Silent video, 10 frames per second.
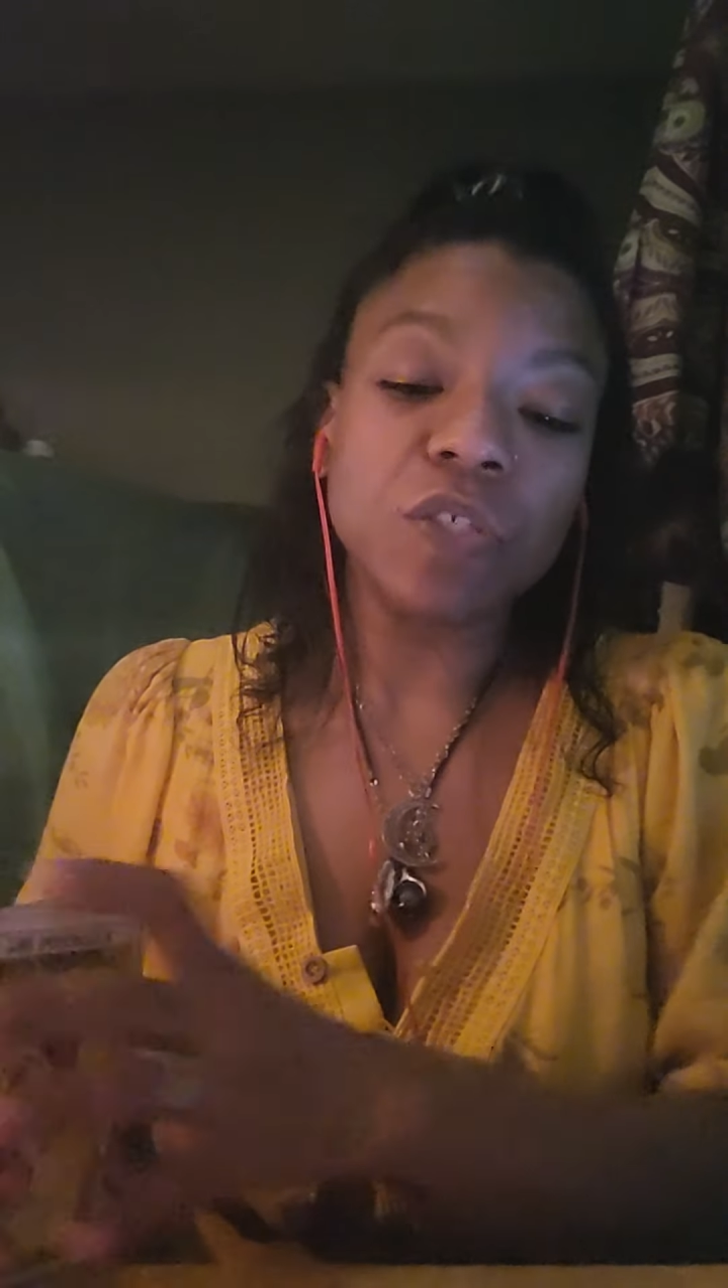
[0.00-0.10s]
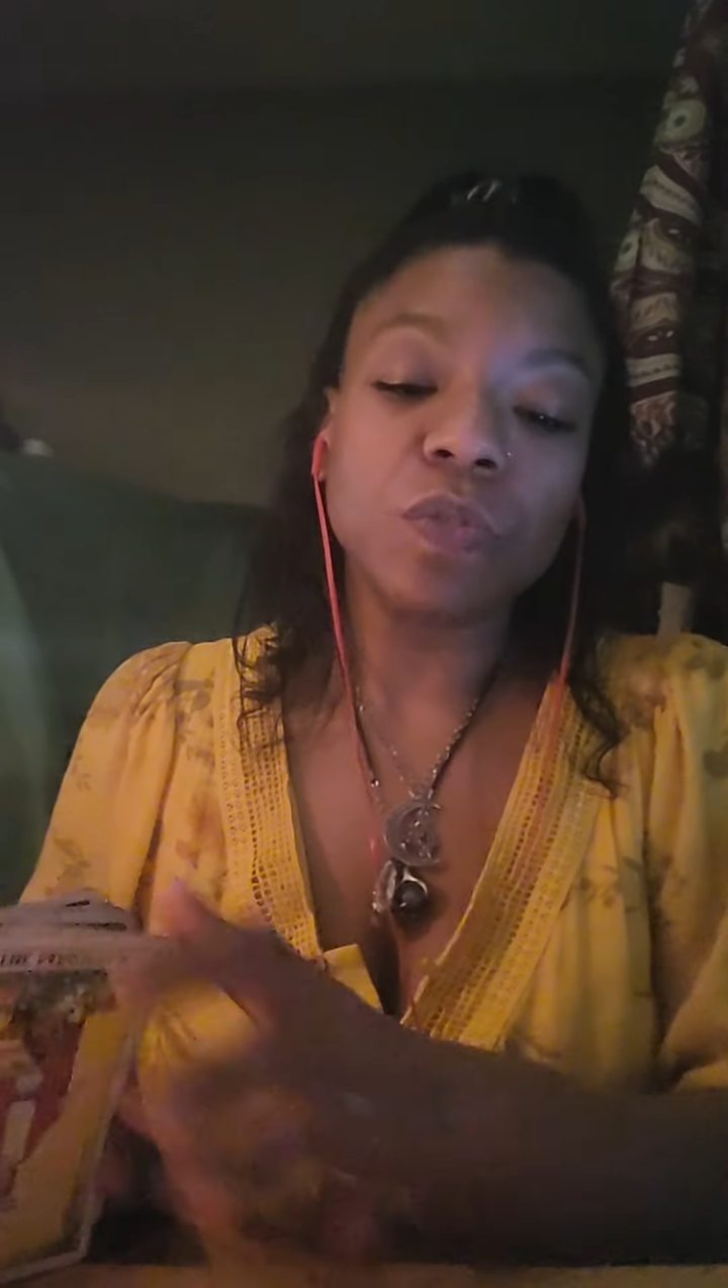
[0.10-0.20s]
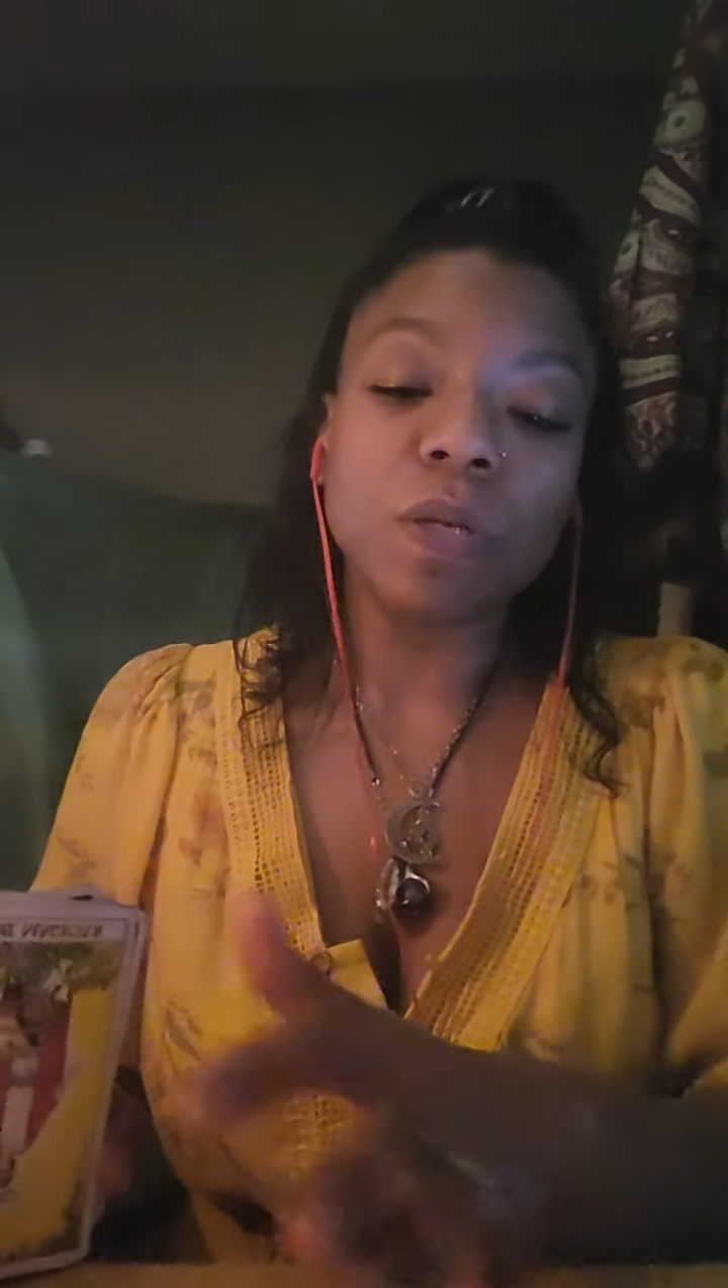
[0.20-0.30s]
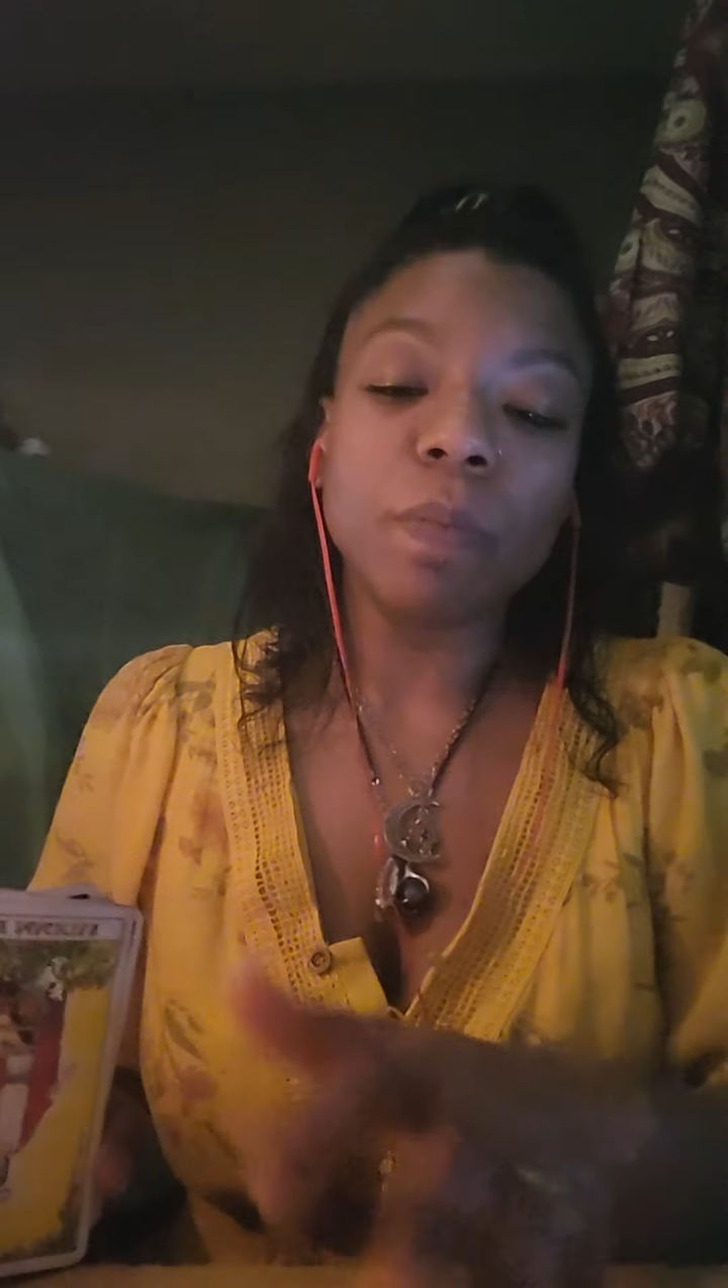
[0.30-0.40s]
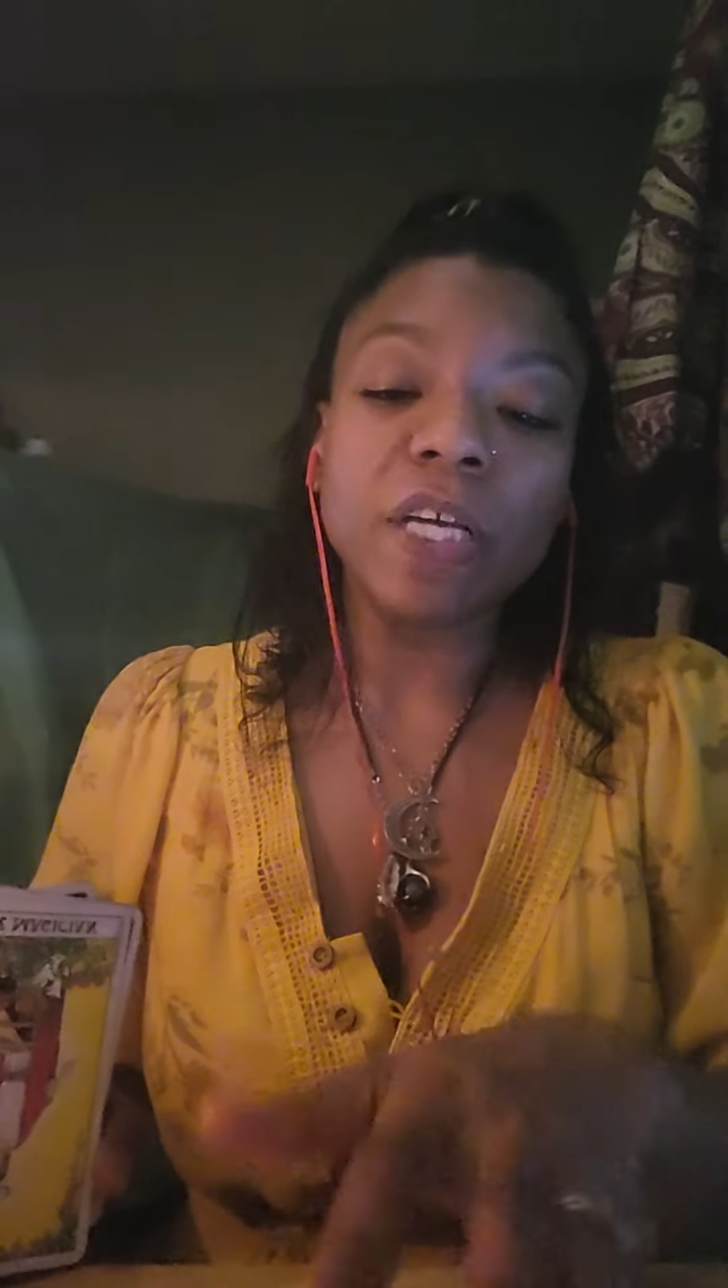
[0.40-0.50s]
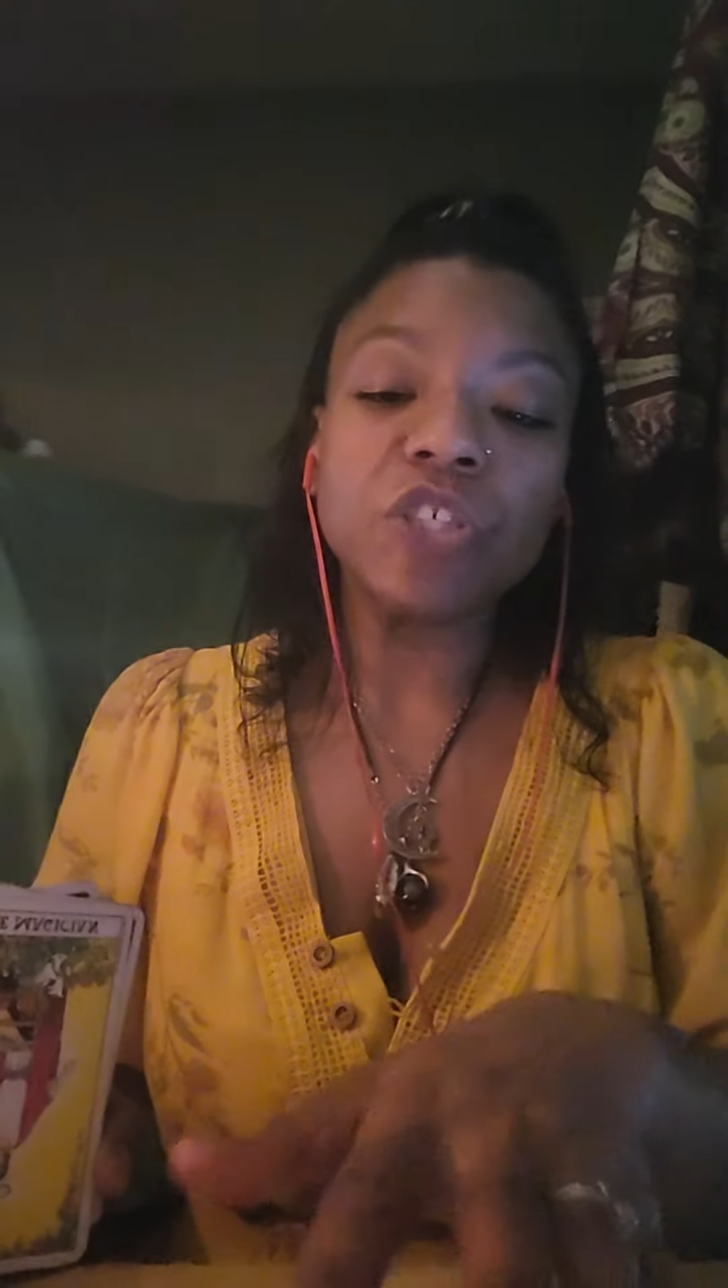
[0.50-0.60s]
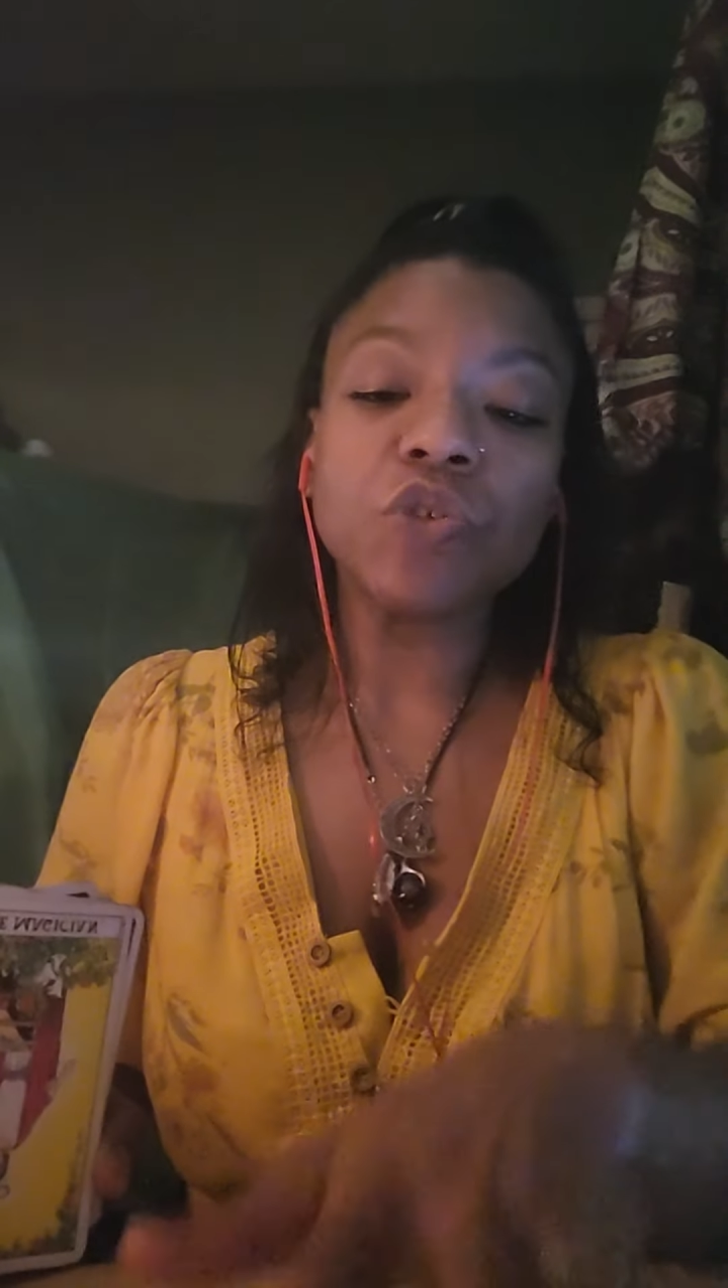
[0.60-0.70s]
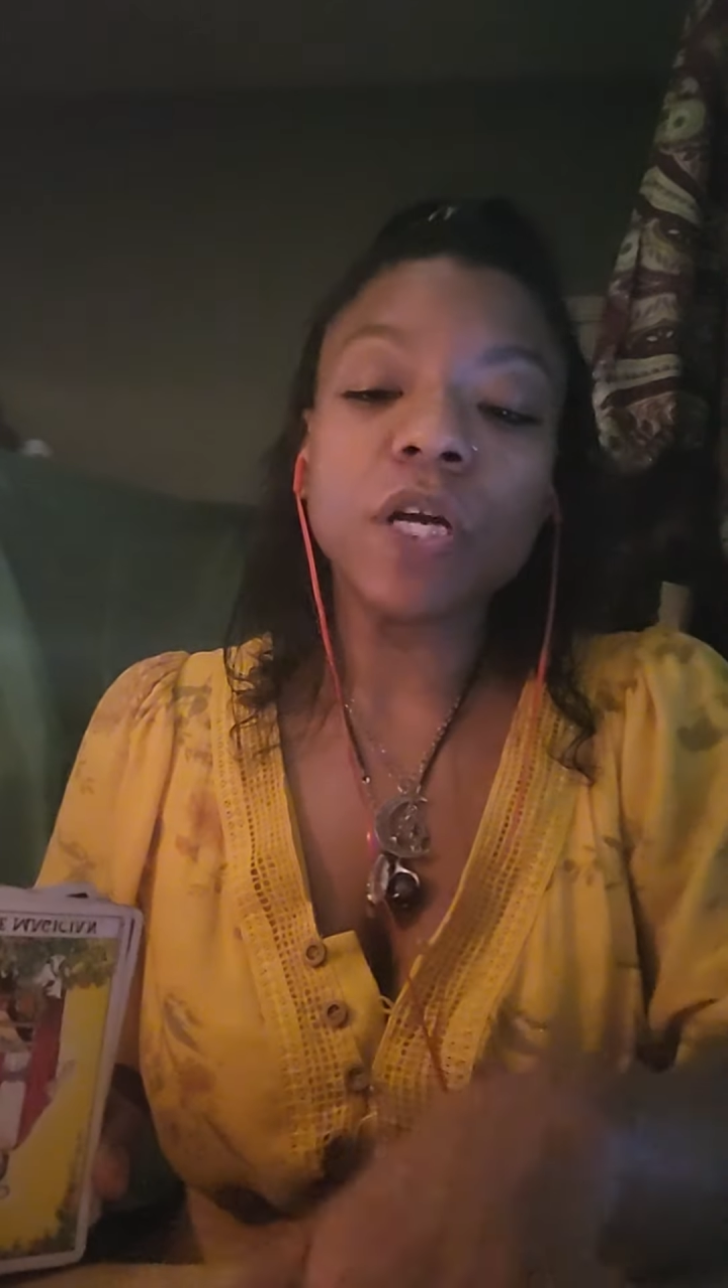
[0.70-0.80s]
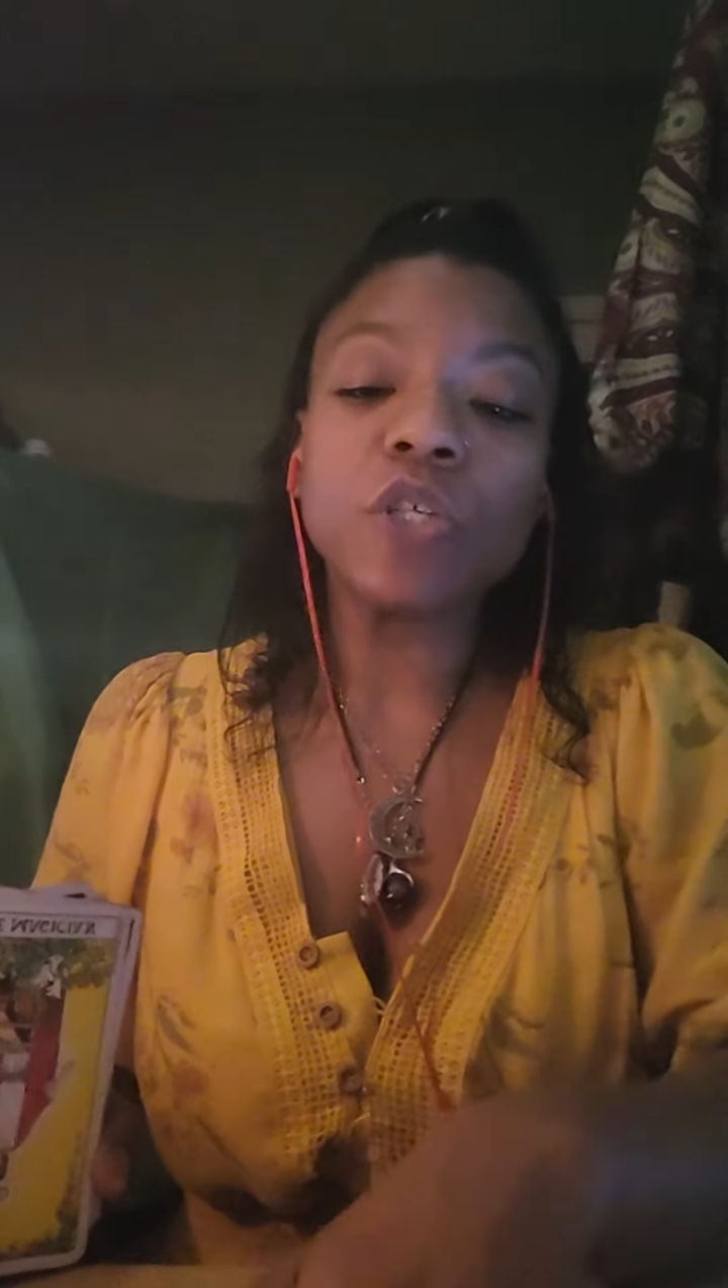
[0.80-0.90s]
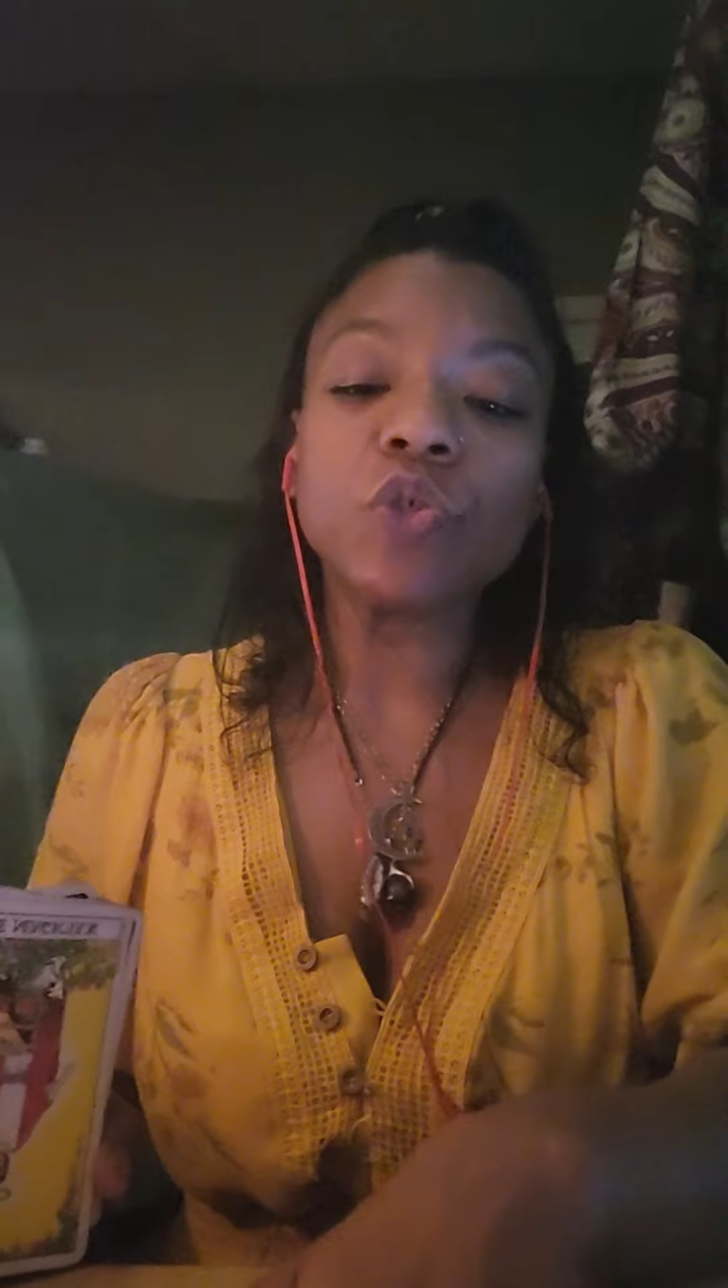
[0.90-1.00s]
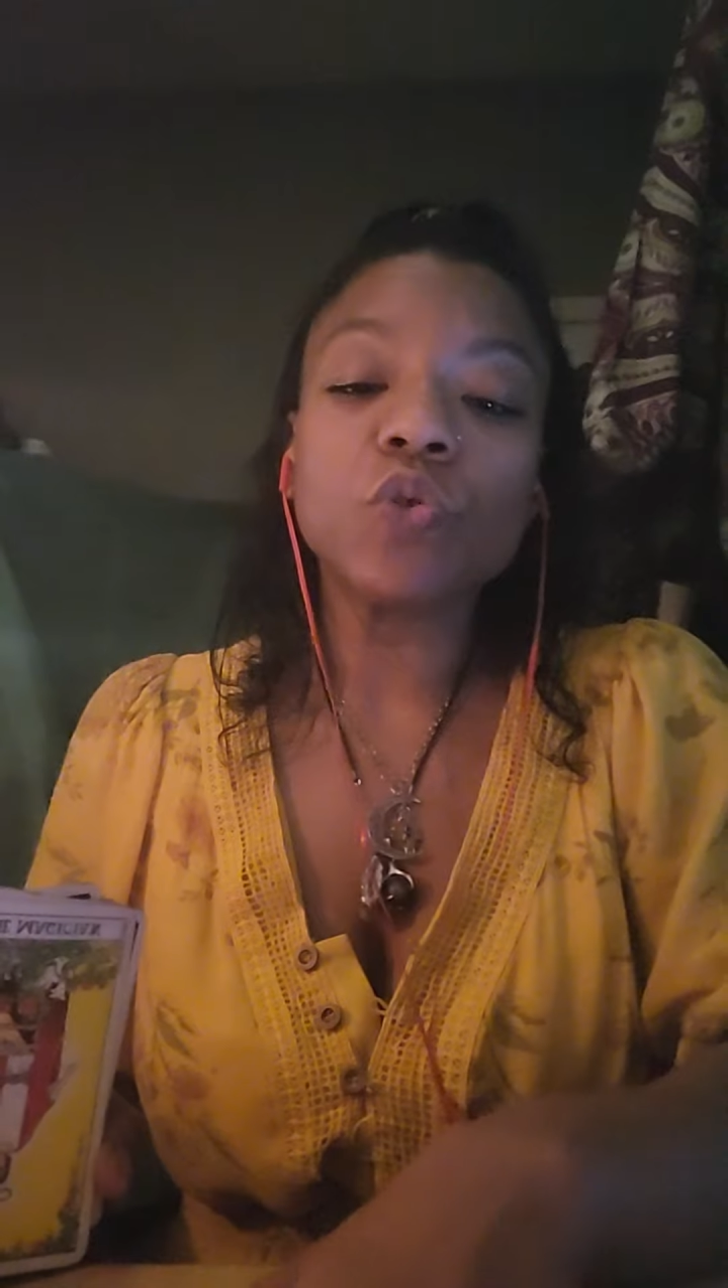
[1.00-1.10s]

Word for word: So somebody's trying